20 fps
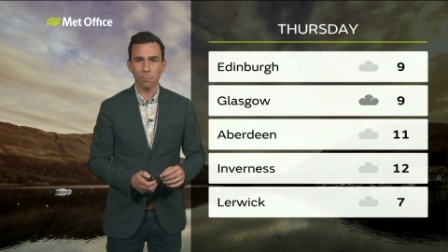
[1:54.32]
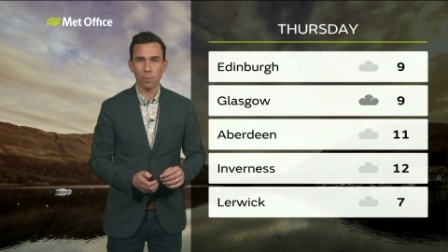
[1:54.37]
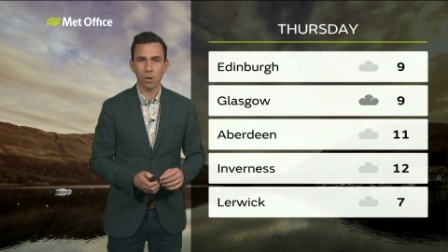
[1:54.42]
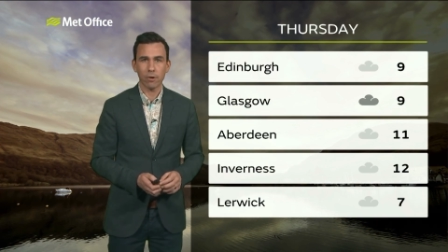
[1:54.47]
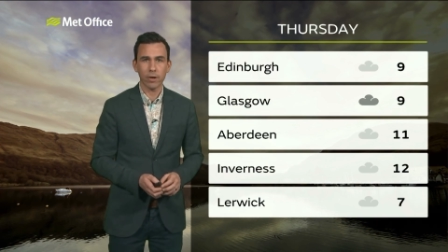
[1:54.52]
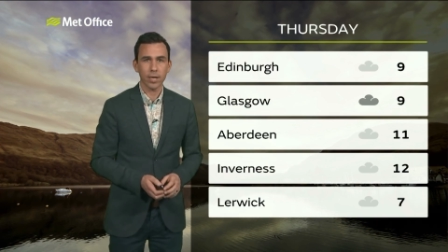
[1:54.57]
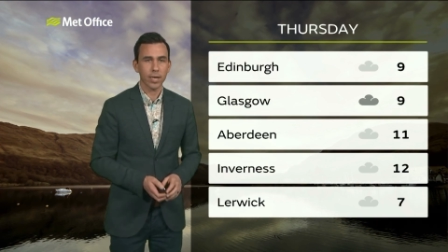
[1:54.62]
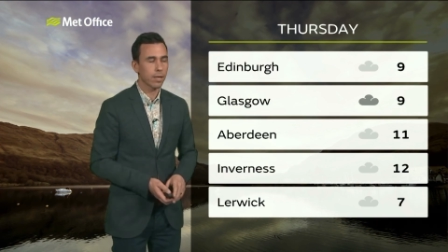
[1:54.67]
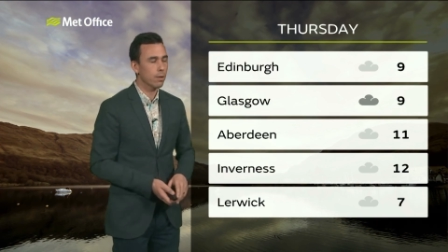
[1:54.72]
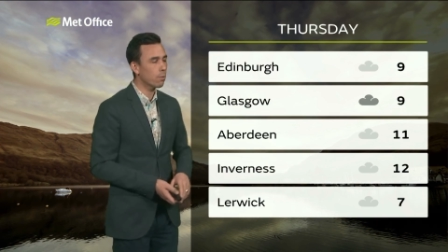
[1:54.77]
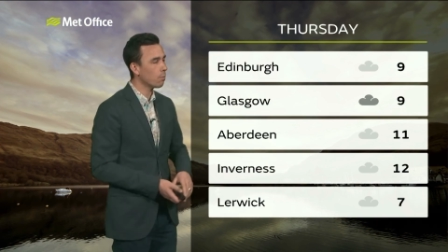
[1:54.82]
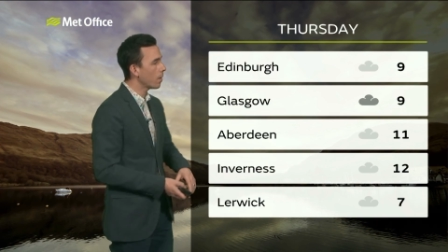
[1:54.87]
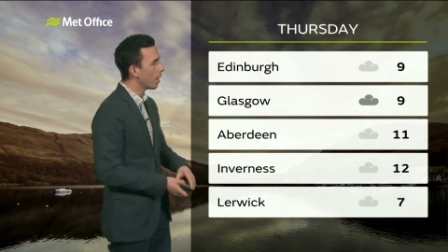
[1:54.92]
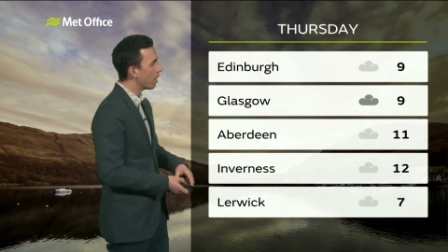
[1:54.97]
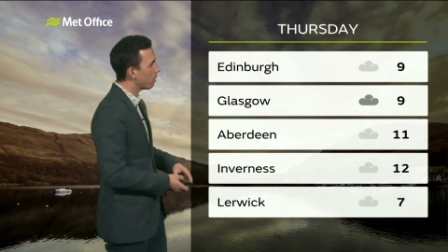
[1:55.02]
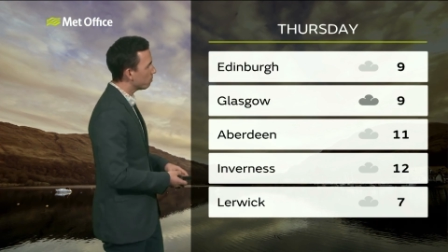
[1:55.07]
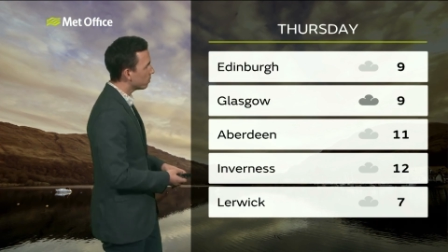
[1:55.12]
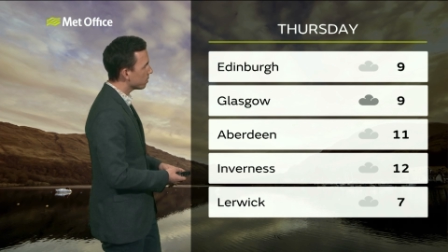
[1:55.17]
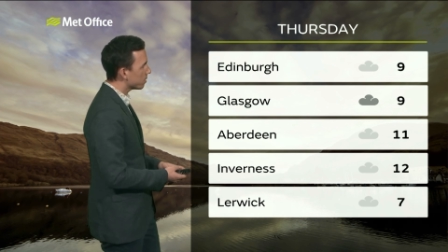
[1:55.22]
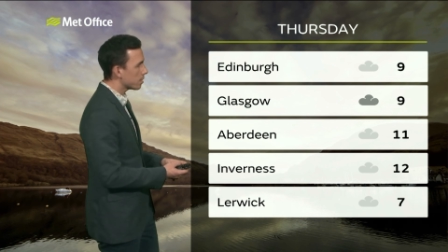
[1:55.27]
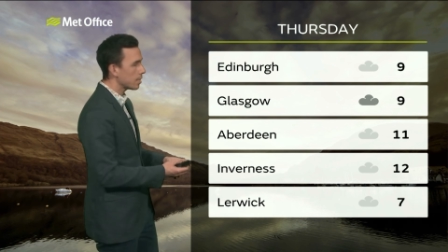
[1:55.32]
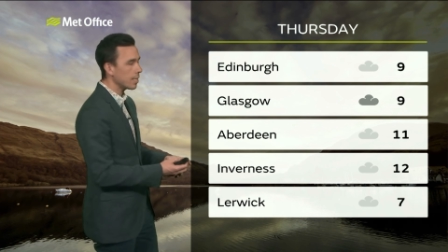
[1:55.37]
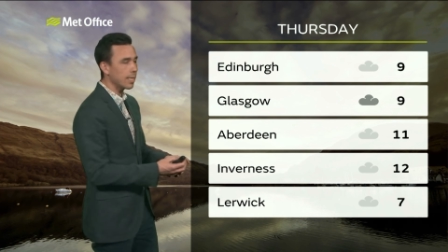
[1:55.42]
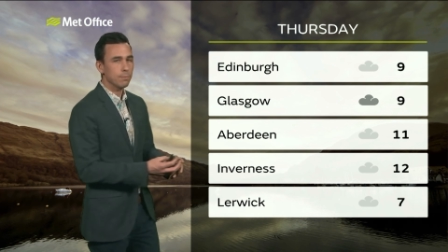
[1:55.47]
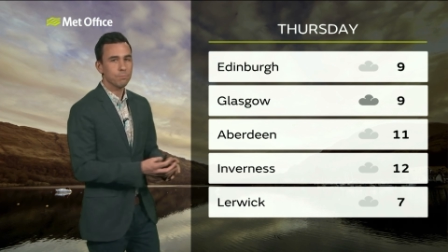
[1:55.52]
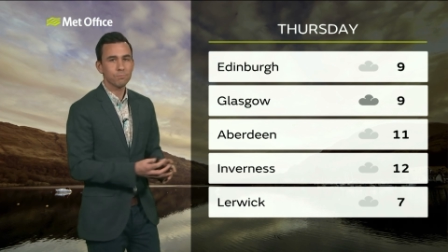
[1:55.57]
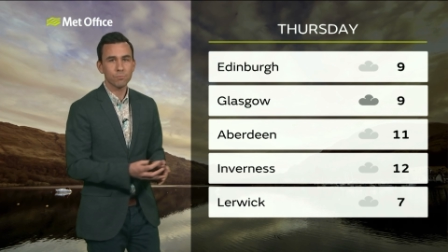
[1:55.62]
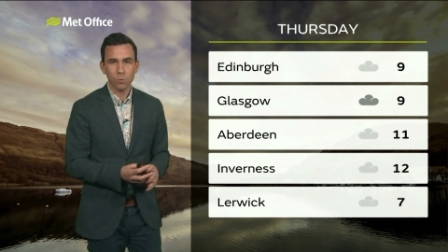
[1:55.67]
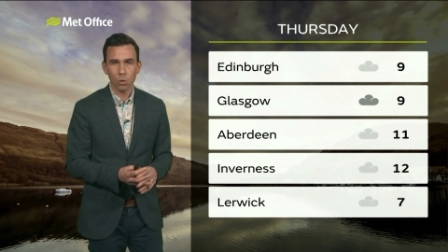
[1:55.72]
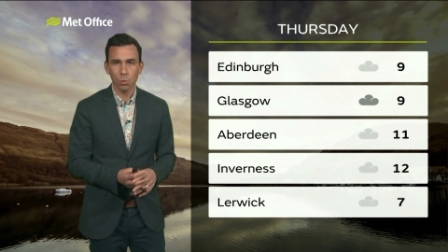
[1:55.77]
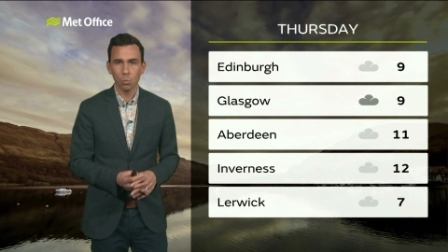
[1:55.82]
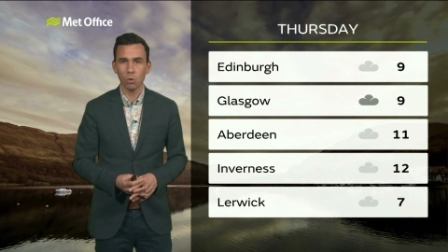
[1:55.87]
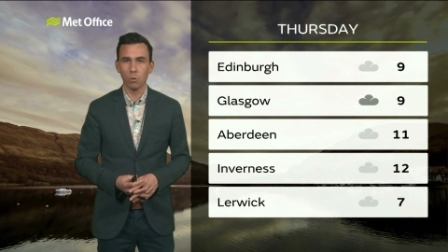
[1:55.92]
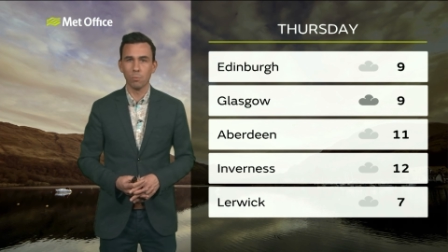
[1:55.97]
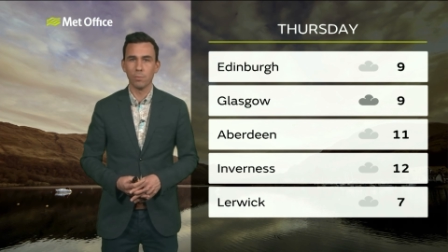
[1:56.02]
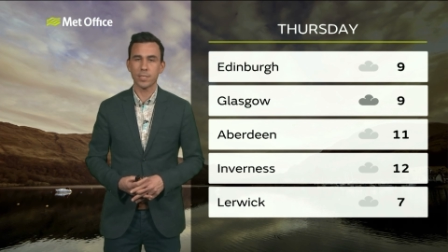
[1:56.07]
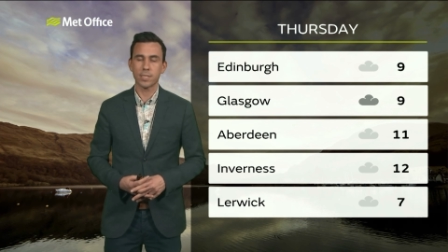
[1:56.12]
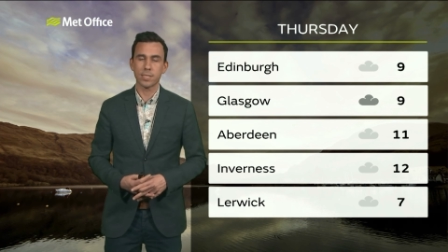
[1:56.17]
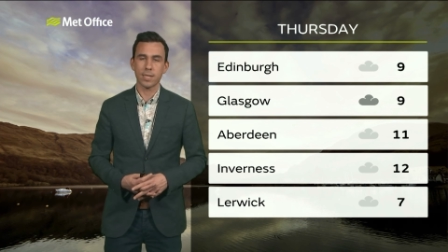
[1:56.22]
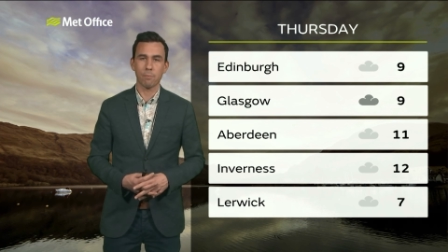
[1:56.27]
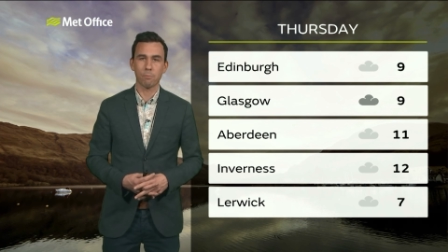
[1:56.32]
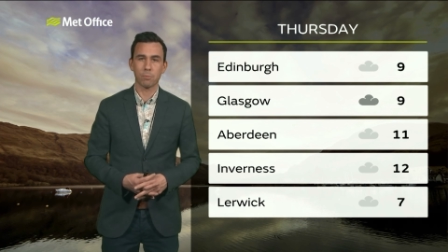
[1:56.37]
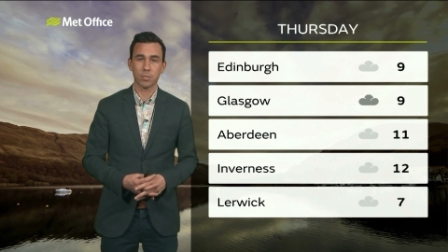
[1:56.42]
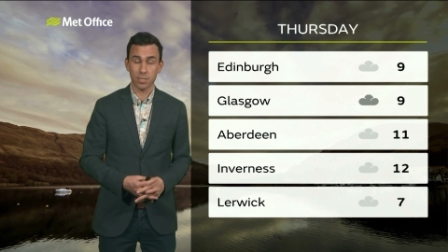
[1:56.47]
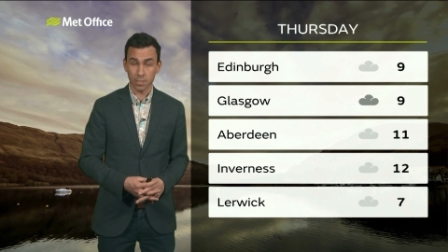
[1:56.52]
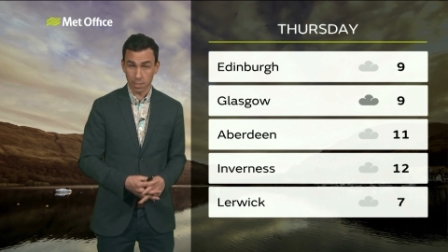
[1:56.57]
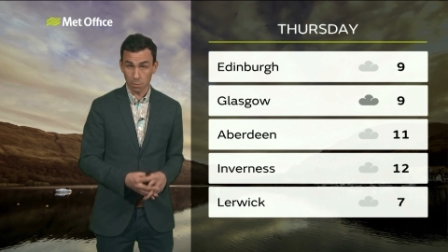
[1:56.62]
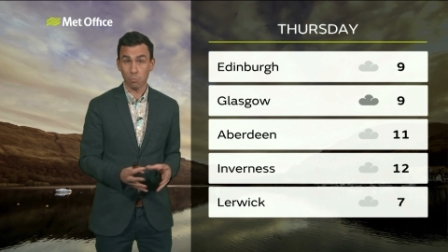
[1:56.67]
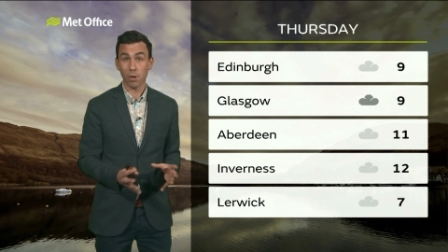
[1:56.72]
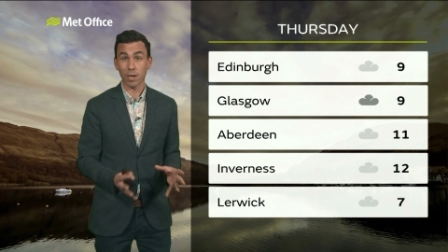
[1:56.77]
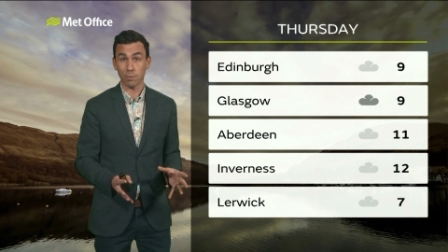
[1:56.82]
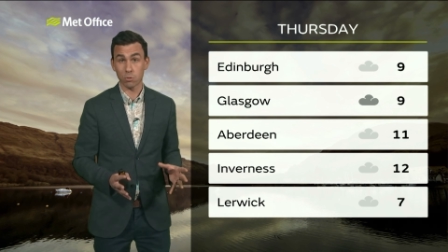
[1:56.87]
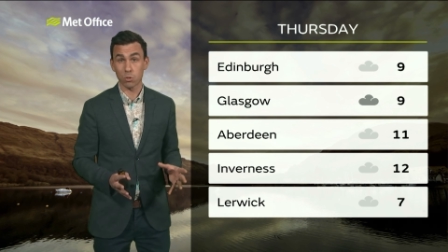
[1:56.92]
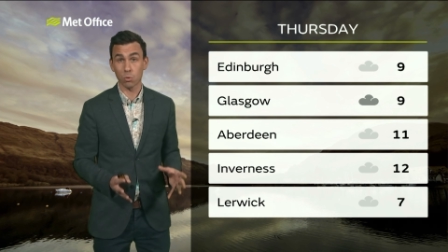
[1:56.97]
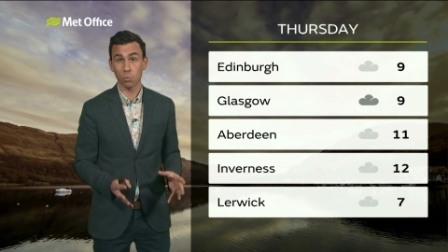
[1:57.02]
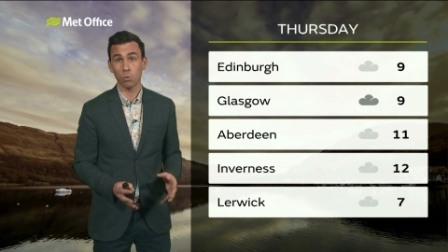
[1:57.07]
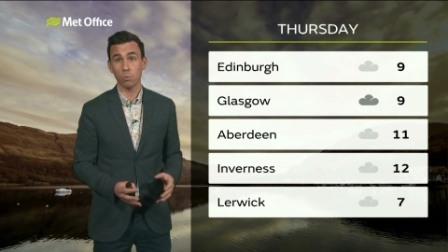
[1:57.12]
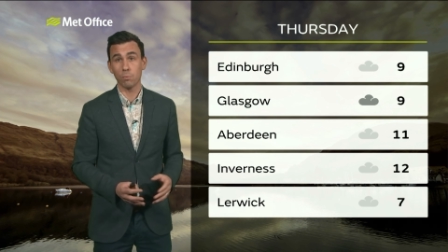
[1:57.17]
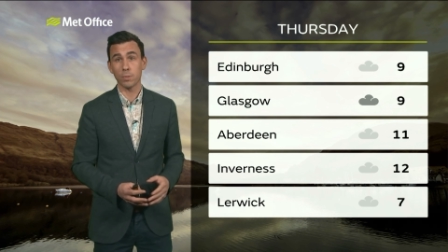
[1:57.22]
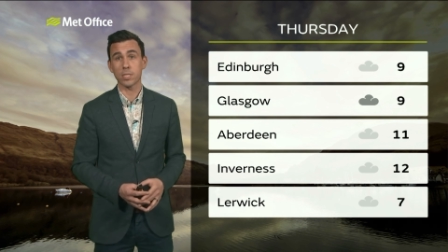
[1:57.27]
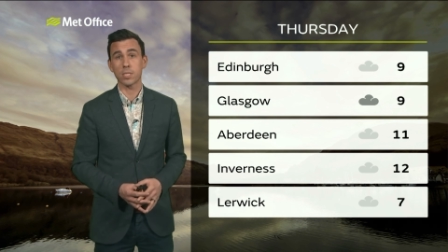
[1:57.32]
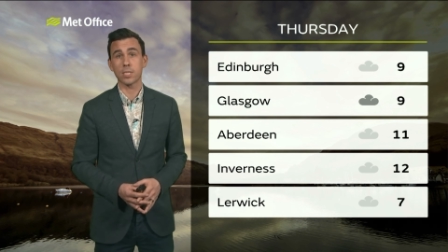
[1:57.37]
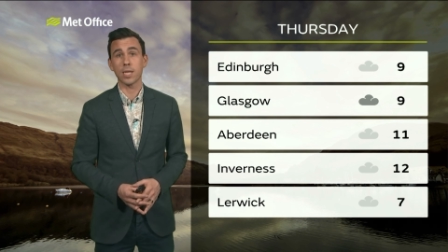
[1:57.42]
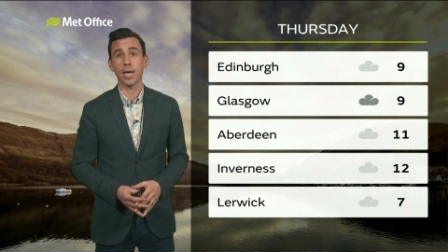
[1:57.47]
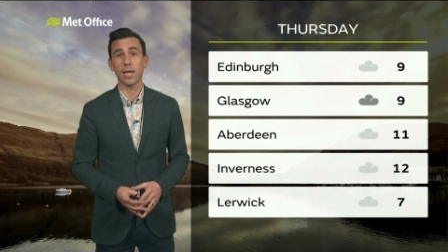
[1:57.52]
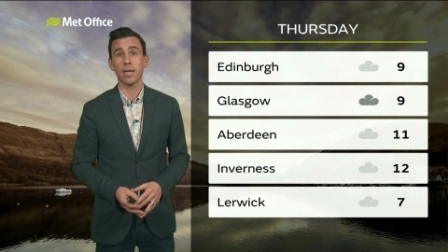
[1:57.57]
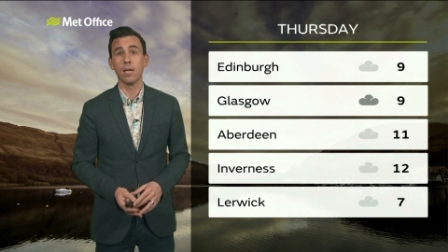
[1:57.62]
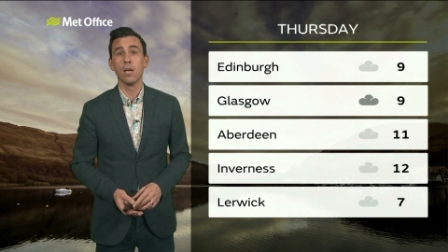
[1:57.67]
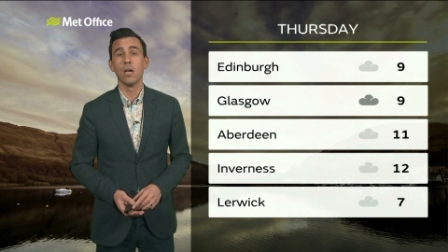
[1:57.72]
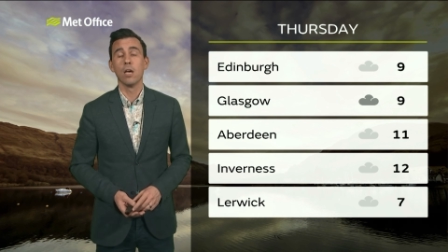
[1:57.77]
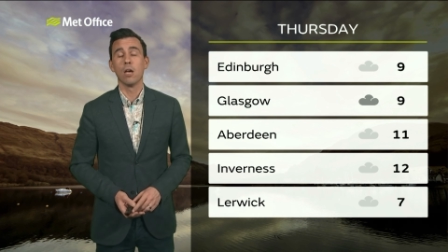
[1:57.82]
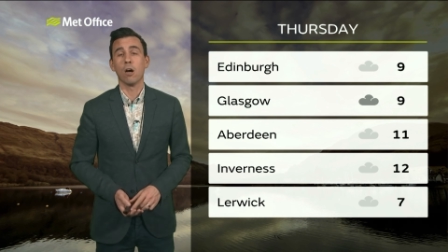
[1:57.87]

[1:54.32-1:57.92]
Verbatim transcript: like Murray where we'll see the warmest temperatures and perhaps the warmest day